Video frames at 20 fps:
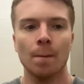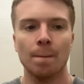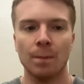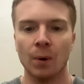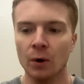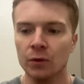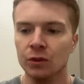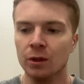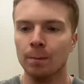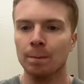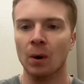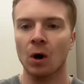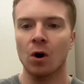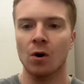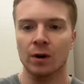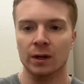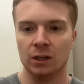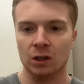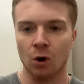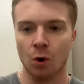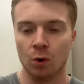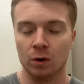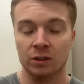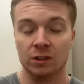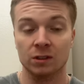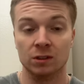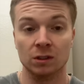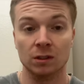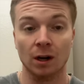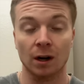Put the ball in
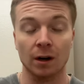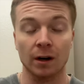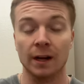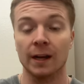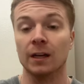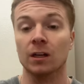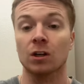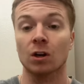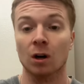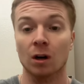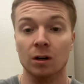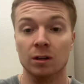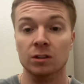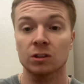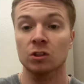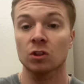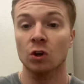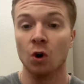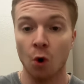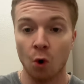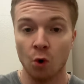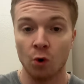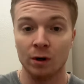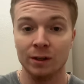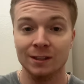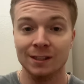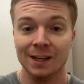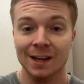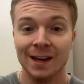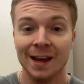Kirk's
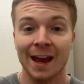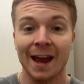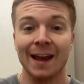court